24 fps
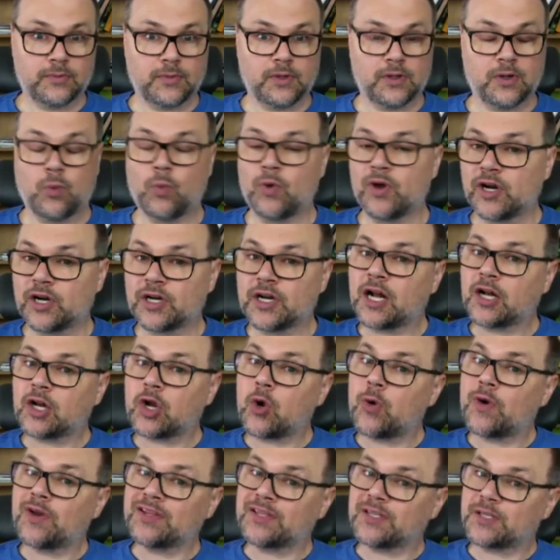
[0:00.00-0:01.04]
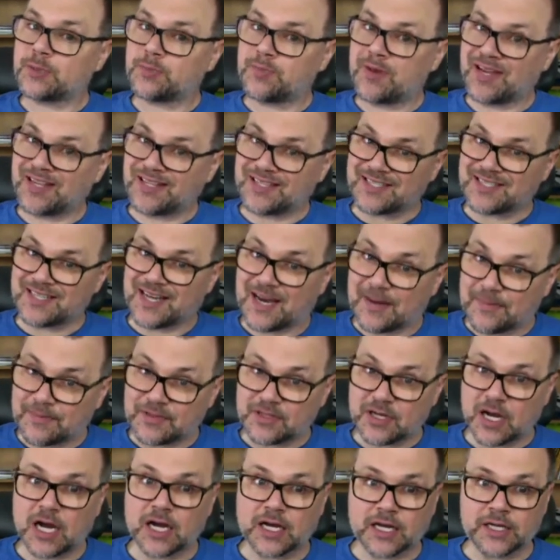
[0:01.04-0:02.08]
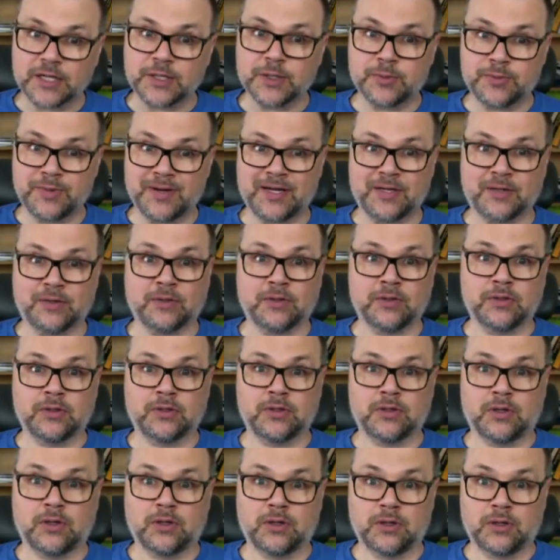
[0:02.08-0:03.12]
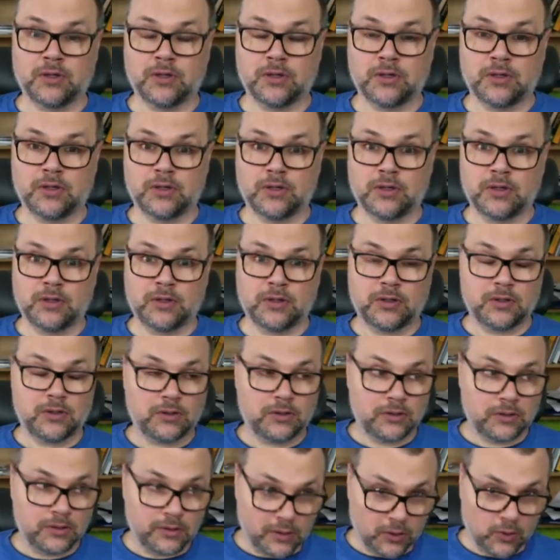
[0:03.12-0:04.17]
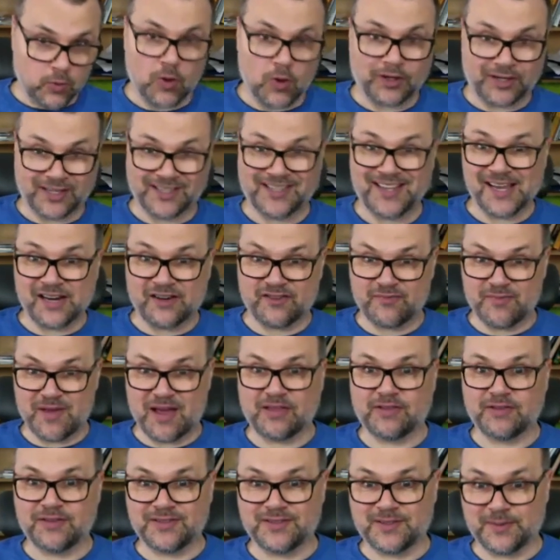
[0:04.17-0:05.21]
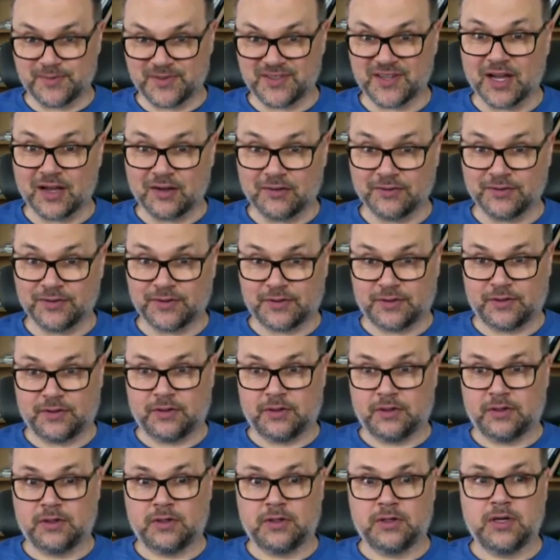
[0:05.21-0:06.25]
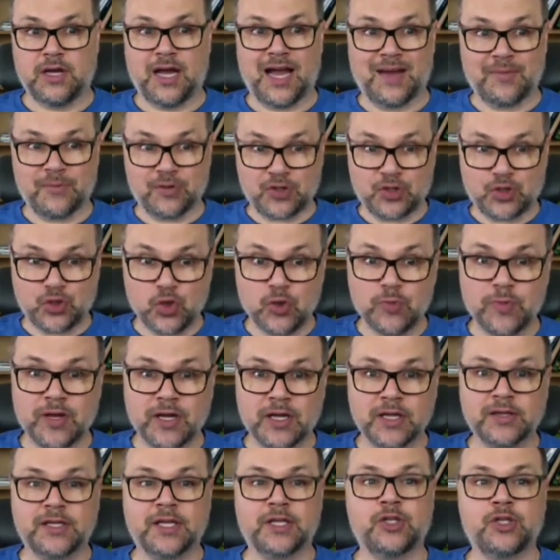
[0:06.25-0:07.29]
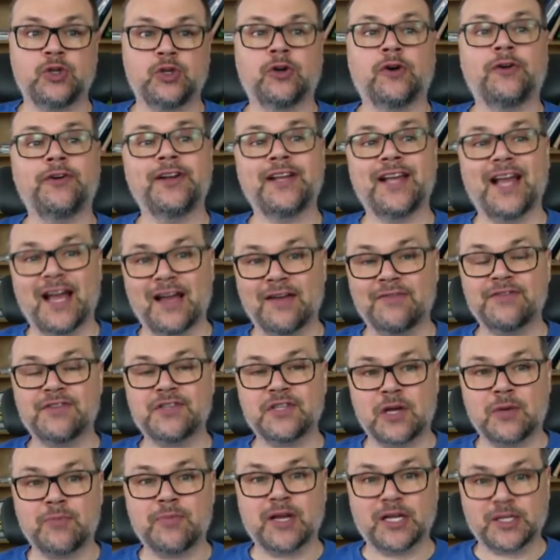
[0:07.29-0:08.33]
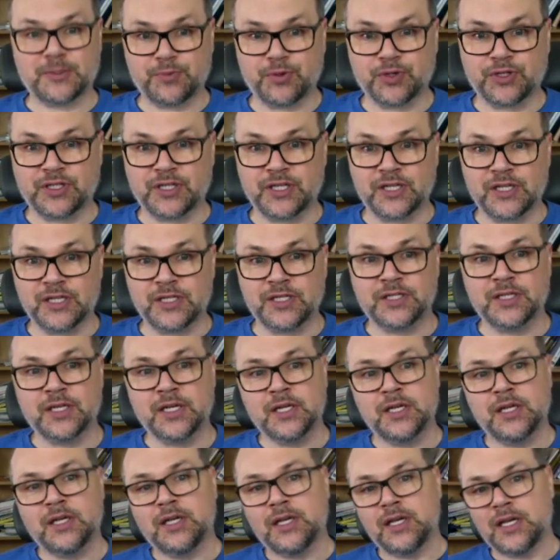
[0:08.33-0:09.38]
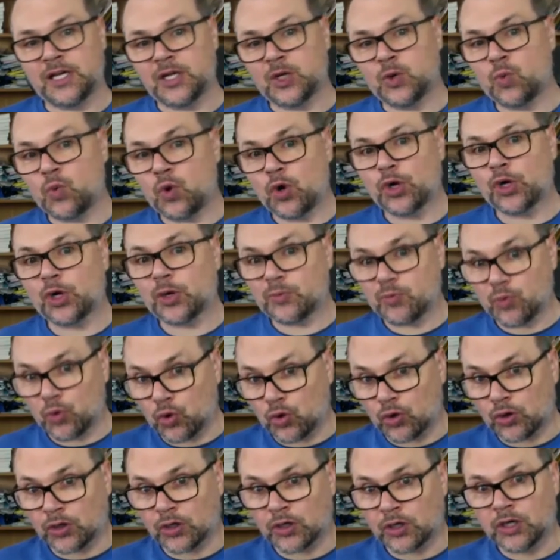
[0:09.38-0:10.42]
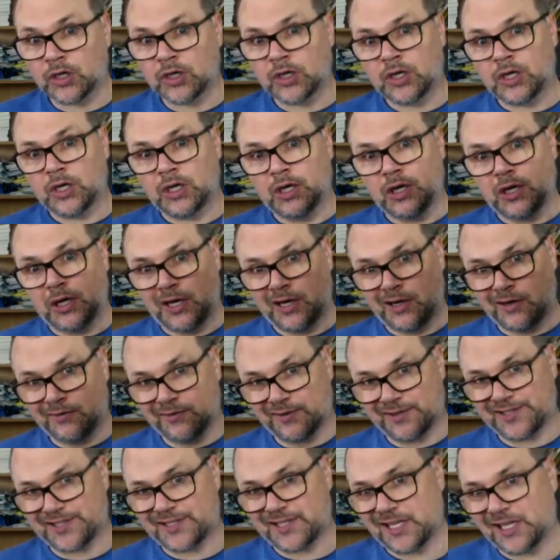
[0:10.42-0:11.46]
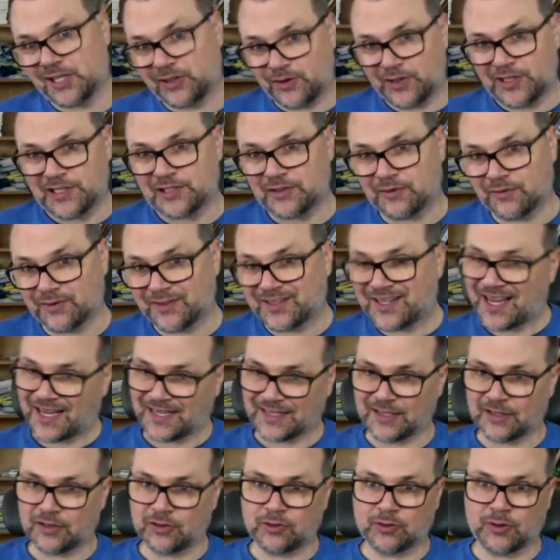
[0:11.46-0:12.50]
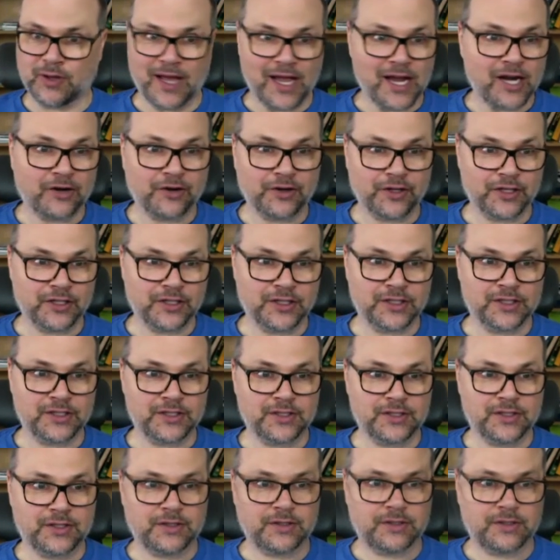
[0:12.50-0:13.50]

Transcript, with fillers: We are not going to spend time talking about the quantitative methods themselves. I'm assuming that you already have some expertise in one or more of a series of technical areas.